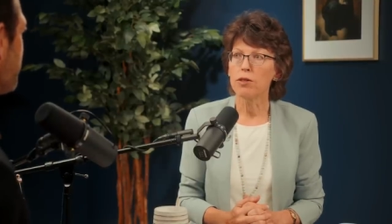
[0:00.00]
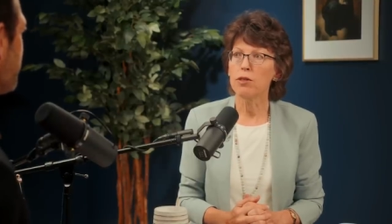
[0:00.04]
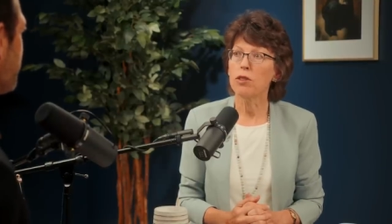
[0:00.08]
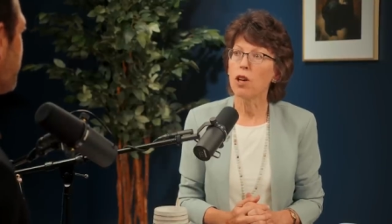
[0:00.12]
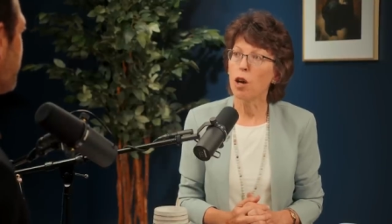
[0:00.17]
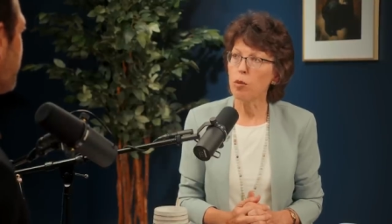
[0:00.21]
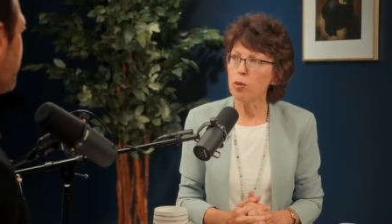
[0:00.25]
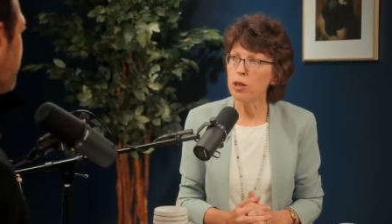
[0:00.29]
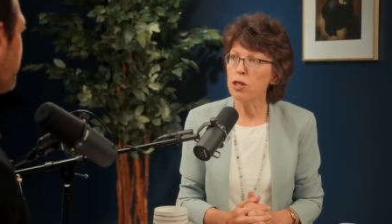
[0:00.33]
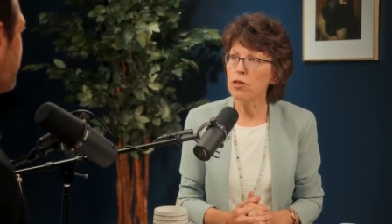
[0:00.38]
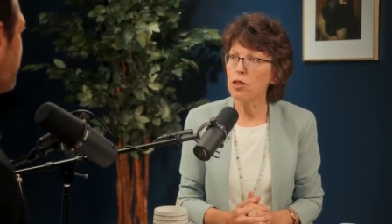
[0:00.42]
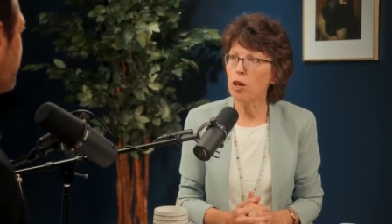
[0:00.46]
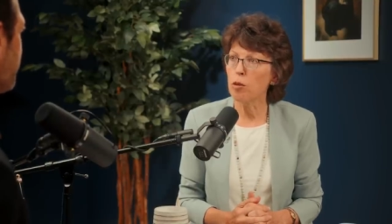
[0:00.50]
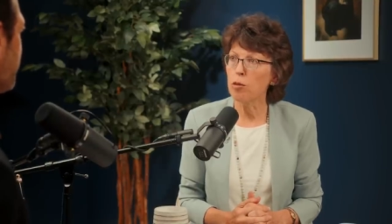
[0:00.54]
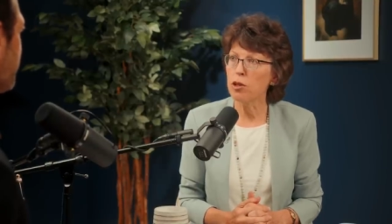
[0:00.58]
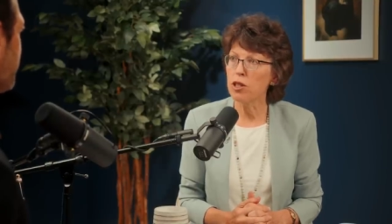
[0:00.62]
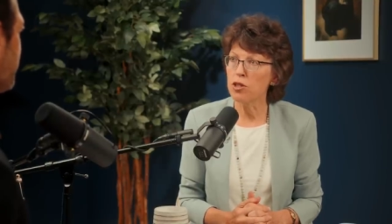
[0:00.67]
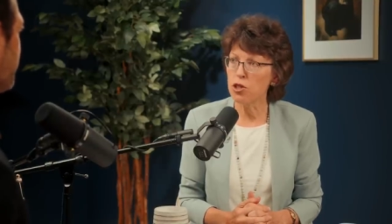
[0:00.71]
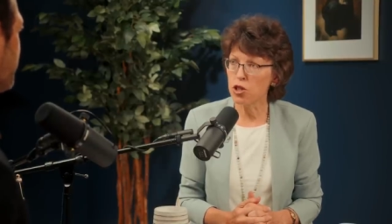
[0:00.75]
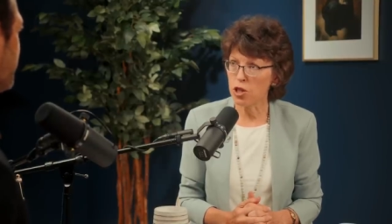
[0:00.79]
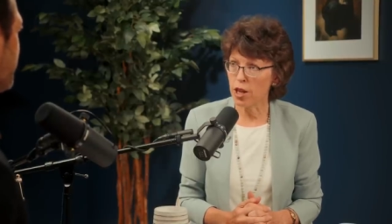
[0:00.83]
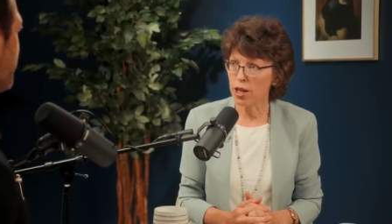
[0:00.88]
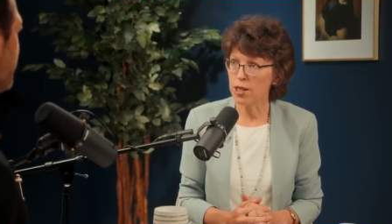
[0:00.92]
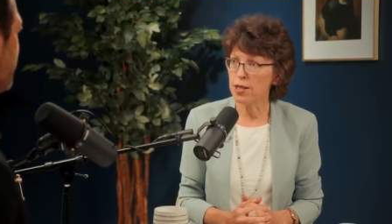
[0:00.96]

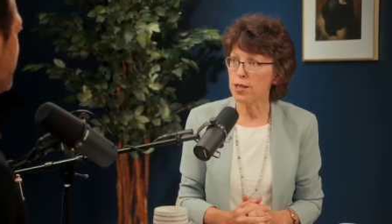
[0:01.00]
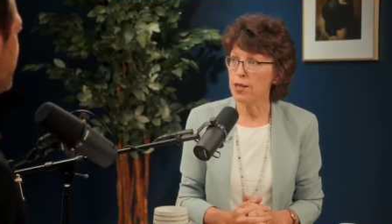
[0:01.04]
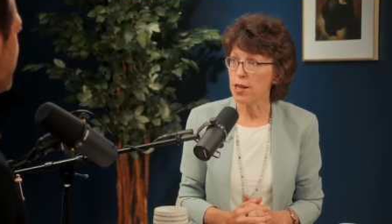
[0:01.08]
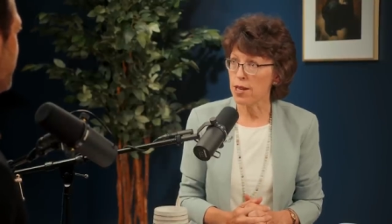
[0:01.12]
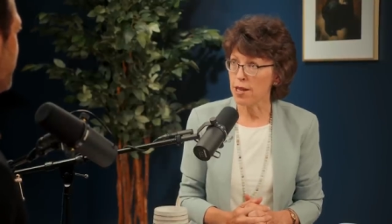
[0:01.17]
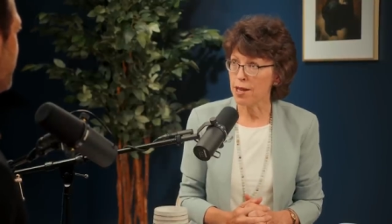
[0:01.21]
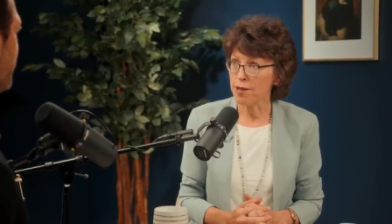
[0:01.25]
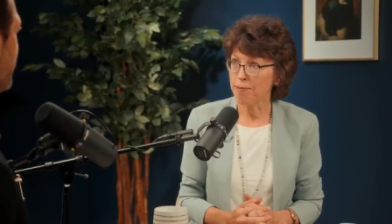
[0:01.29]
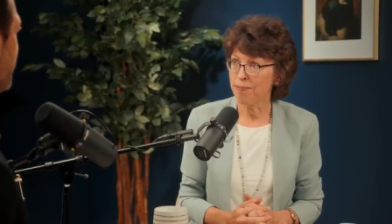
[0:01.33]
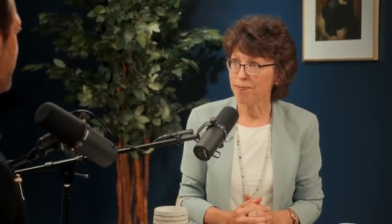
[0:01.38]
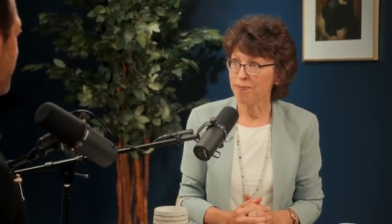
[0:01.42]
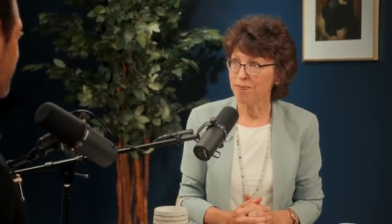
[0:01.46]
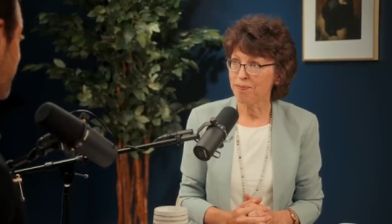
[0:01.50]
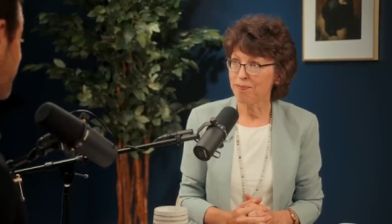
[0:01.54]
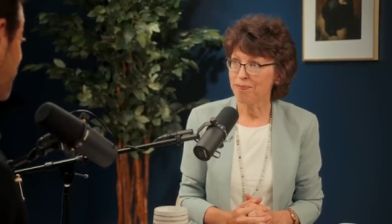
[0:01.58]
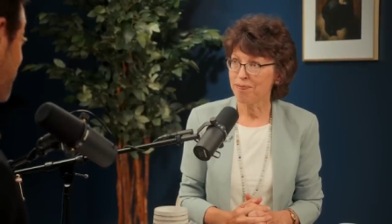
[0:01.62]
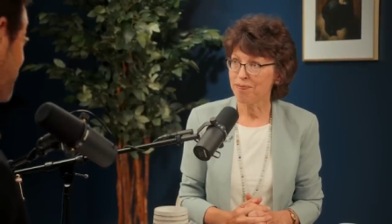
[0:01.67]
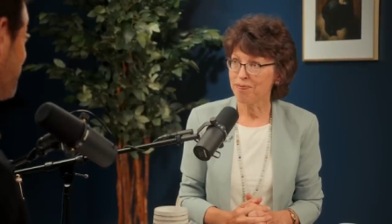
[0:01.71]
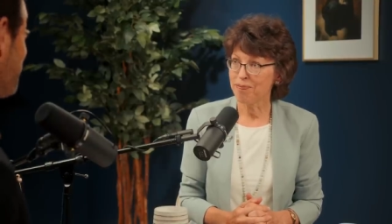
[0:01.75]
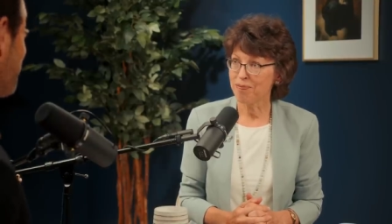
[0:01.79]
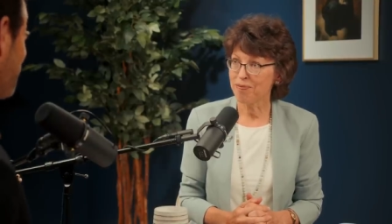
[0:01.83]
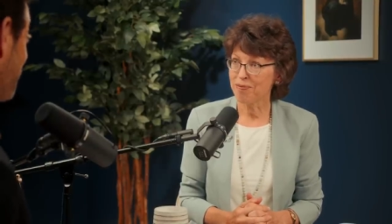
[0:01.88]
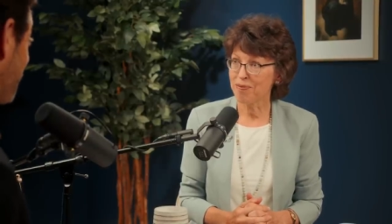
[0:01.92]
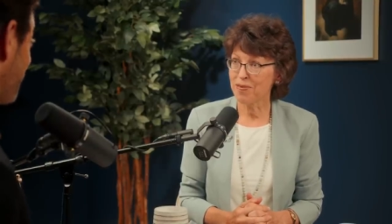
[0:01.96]
WWJD.
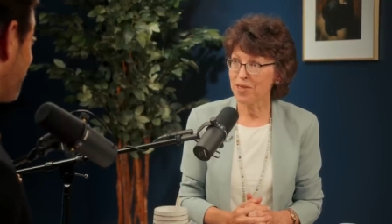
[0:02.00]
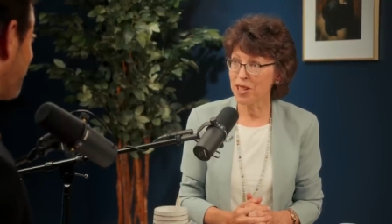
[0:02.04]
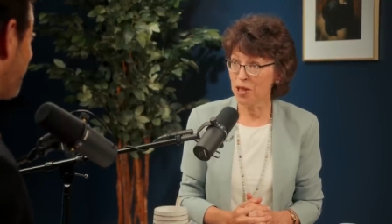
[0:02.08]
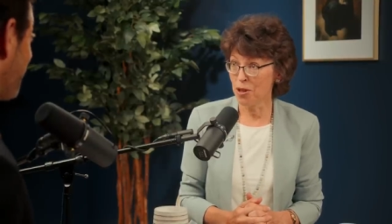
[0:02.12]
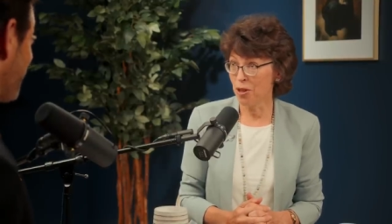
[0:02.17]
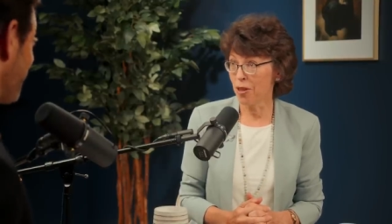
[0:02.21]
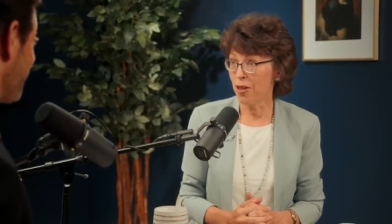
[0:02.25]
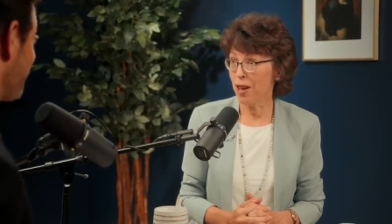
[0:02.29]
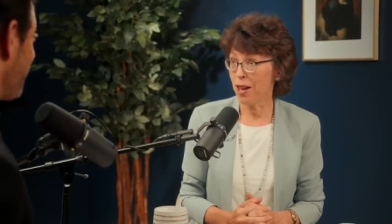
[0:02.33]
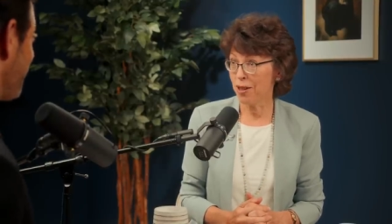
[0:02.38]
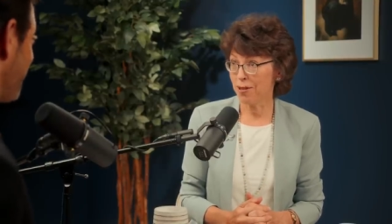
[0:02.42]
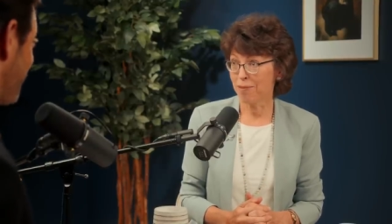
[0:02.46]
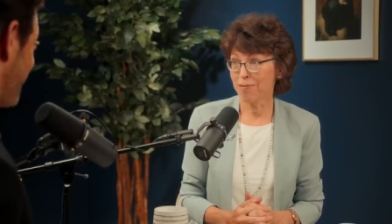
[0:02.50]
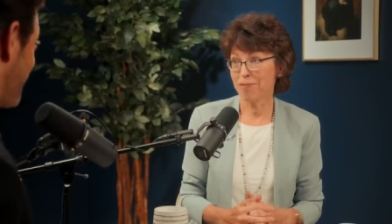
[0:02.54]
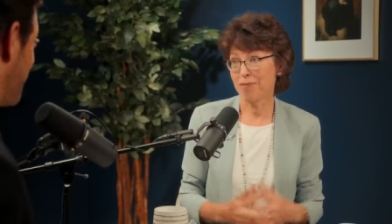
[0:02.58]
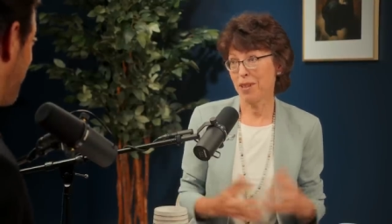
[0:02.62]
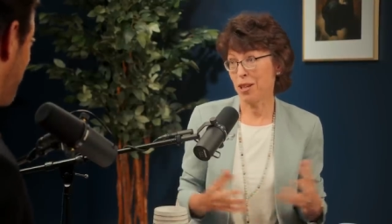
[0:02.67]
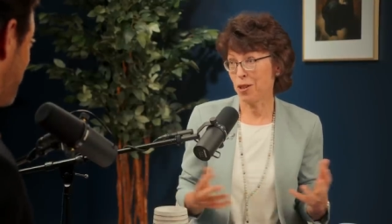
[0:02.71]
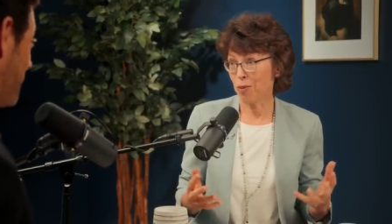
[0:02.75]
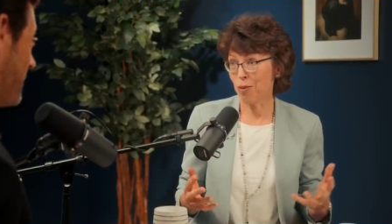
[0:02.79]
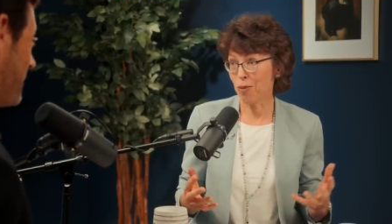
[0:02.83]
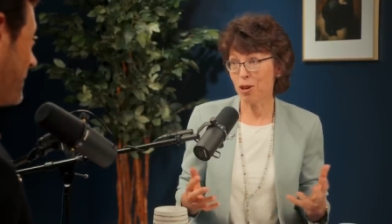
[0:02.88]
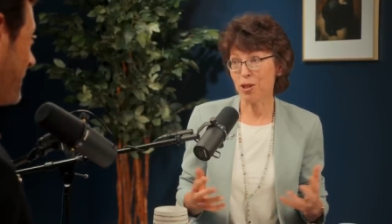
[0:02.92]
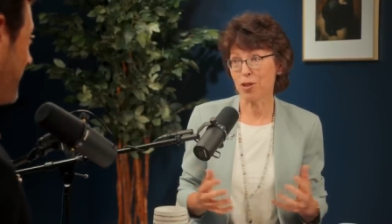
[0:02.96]
Mm-hmm. You know that
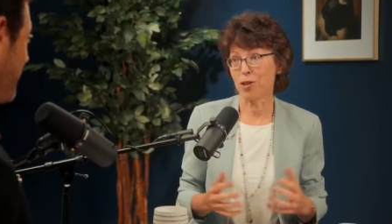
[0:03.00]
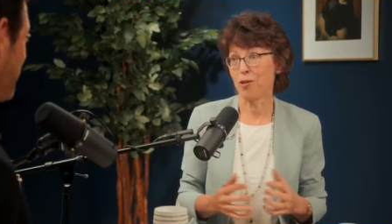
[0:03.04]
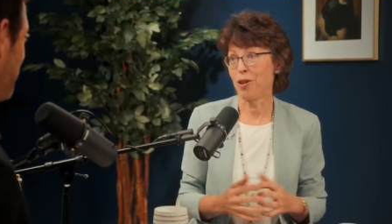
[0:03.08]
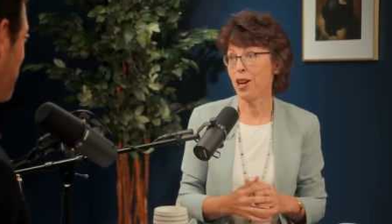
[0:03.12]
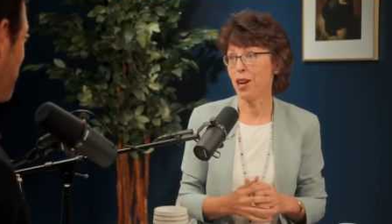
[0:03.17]
yep. expression,